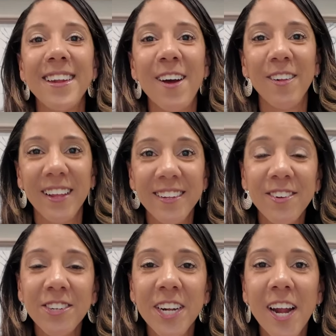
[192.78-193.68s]
Now let's
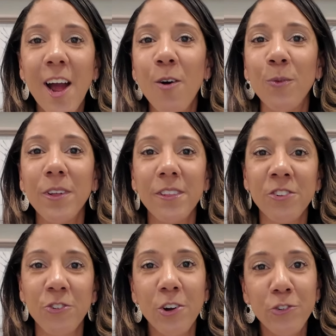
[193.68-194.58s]
go check out one of the
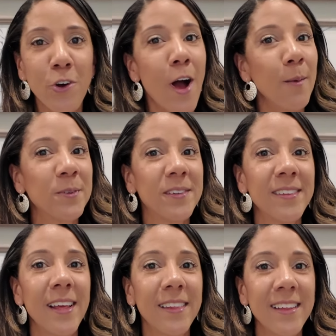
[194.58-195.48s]
structural options
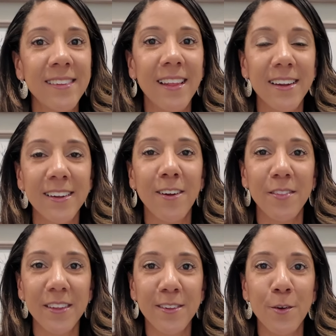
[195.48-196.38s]
that they selected on
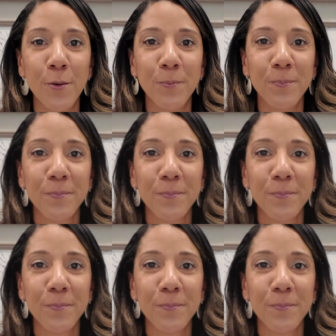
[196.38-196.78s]
this home.